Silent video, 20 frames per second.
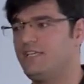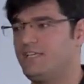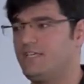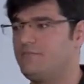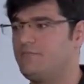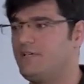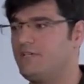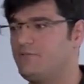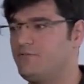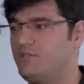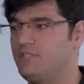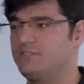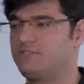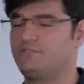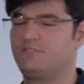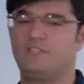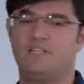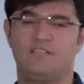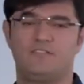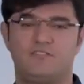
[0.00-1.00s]
get back to
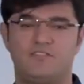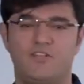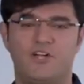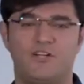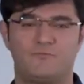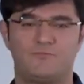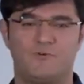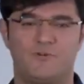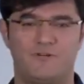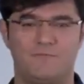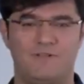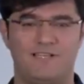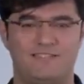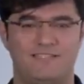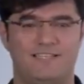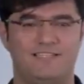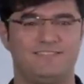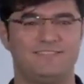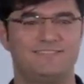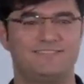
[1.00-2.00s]
us and talk more
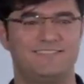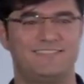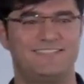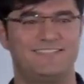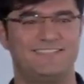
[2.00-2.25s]
about that.